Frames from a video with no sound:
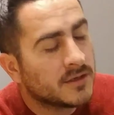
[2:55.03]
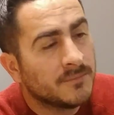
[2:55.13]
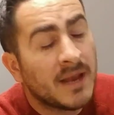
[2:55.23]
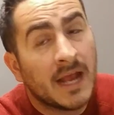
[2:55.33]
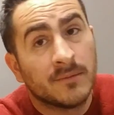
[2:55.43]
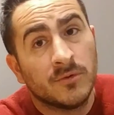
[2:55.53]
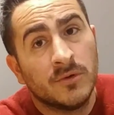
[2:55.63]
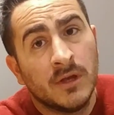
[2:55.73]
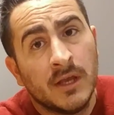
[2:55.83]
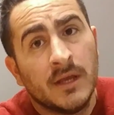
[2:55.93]

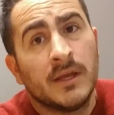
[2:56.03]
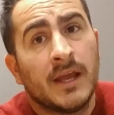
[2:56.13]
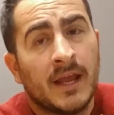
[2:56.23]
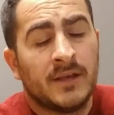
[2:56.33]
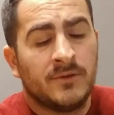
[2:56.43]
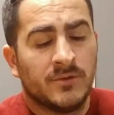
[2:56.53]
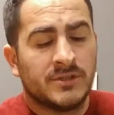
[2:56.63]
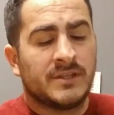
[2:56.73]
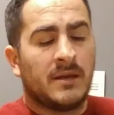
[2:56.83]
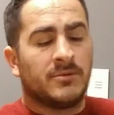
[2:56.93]
compatible, and you were
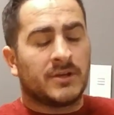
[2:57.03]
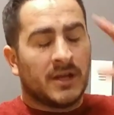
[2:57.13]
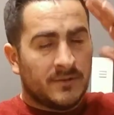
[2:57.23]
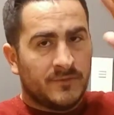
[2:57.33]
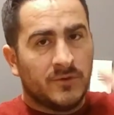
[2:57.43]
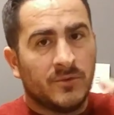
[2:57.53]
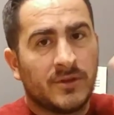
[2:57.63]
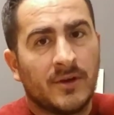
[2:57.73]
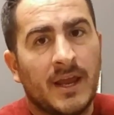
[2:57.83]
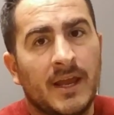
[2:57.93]
just able to kind of view with
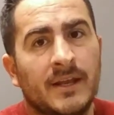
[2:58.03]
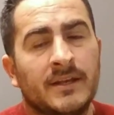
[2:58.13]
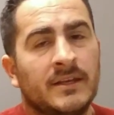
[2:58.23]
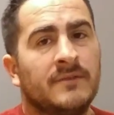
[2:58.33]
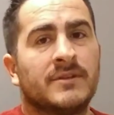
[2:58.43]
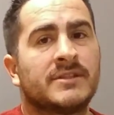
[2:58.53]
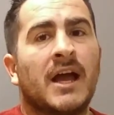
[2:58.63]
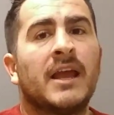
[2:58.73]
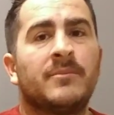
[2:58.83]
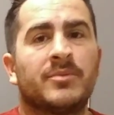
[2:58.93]
your head and even
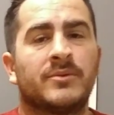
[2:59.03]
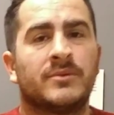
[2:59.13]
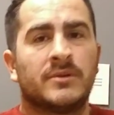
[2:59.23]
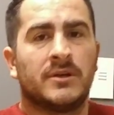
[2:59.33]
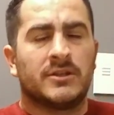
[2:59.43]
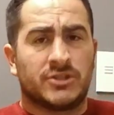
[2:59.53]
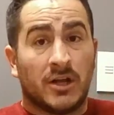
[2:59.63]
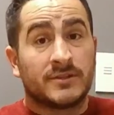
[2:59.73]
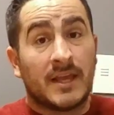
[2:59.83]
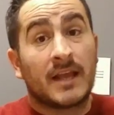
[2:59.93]
type.
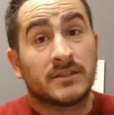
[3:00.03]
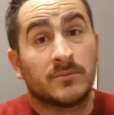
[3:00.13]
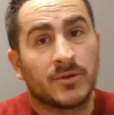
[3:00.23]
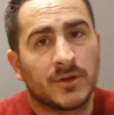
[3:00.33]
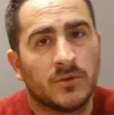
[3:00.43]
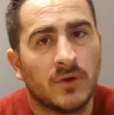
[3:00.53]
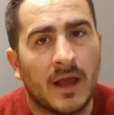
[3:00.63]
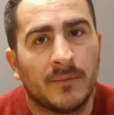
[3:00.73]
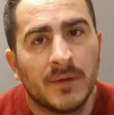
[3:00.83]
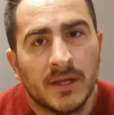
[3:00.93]
Jaunt's actually a pretty cool
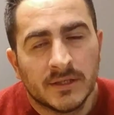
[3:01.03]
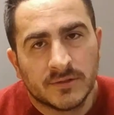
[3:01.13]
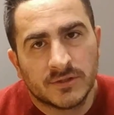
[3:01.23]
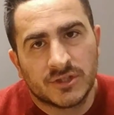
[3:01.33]
app. So it's